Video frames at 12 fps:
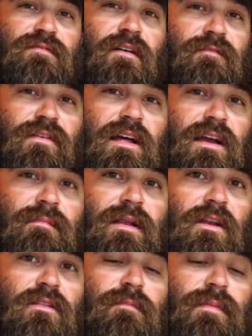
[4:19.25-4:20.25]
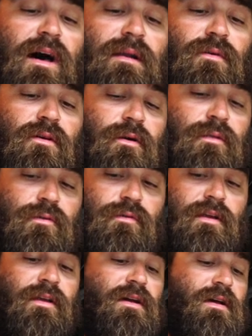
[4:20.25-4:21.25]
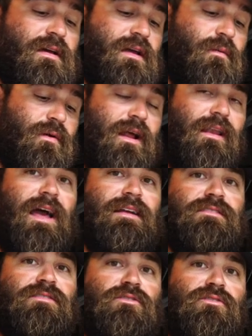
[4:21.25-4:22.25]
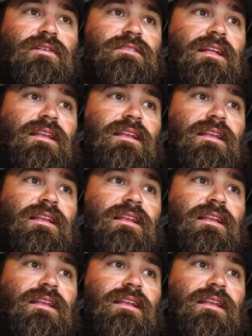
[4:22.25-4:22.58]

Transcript: If I feel like I'm not on the bottom, I'll go 3. And what I like to do is